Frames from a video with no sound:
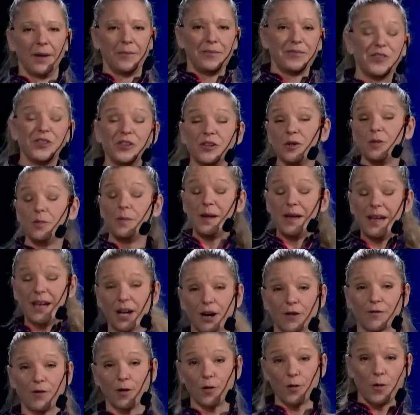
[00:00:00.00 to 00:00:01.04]
do be
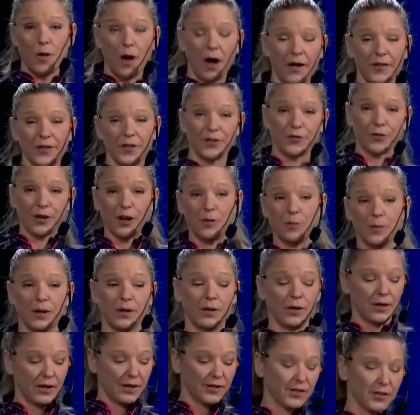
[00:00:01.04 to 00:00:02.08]
careful on the
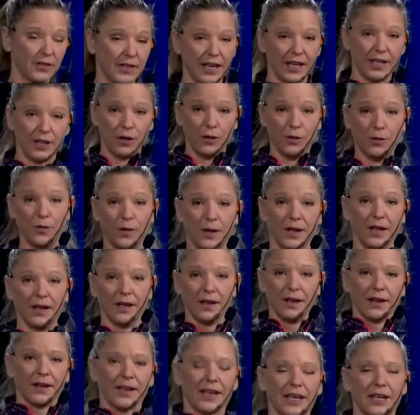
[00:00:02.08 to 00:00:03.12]
treadmill so that you
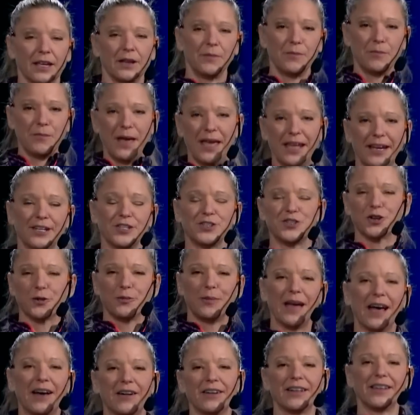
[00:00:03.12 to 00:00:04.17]
can manage your
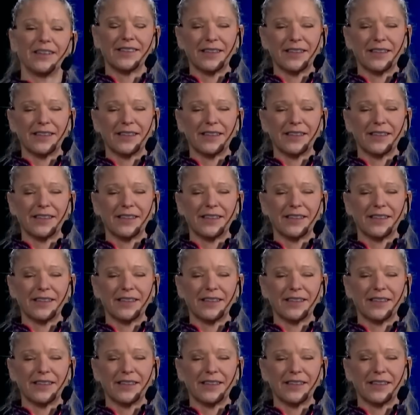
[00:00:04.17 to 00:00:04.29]
balance.